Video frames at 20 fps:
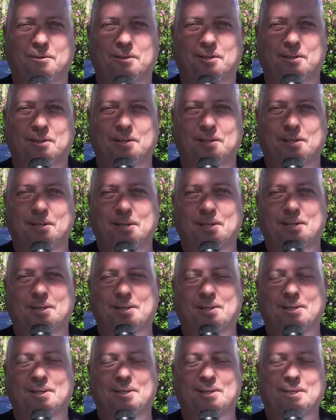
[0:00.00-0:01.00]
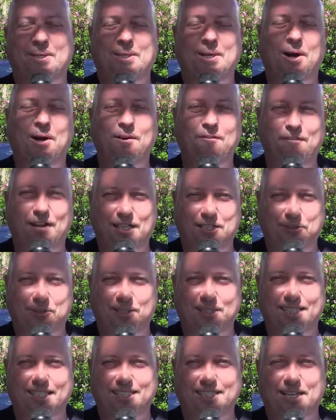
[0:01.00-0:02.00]
the the young
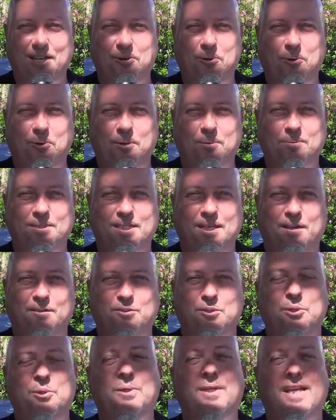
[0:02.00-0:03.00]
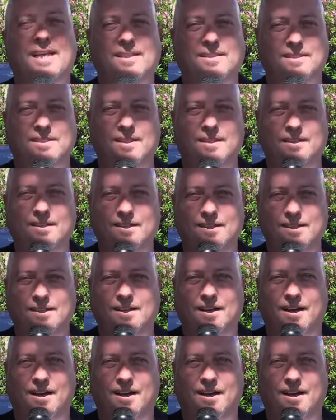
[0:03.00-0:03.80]
veterans, as they call themselves, New Kingston,